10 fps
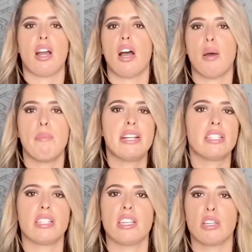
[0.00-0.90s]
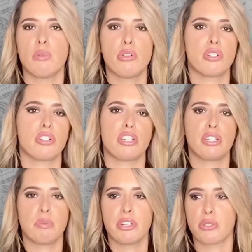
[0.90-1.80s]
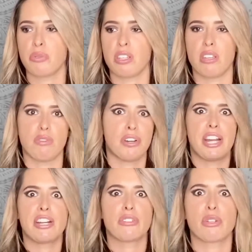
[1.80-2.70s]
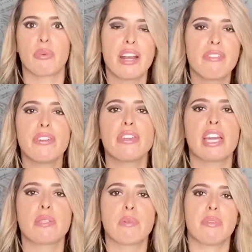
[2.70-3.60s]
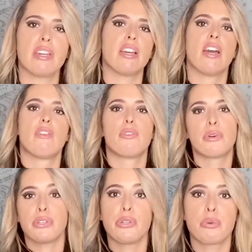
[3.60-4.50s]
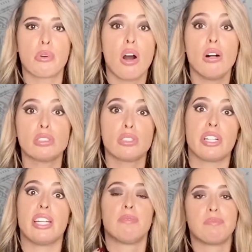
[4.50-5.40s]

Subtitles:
mentally, emotionally, spiritually, financially, whatever the case may be for you. We'll alter it